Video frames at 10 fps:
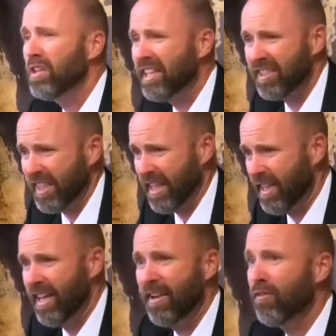descent.
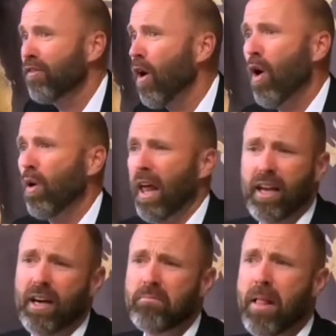He didn't fall like
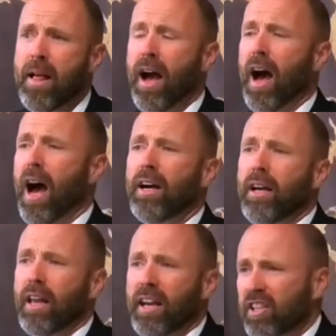a, uh,
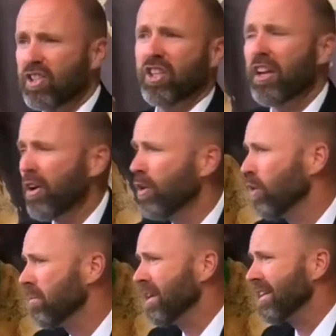like a sinner who had been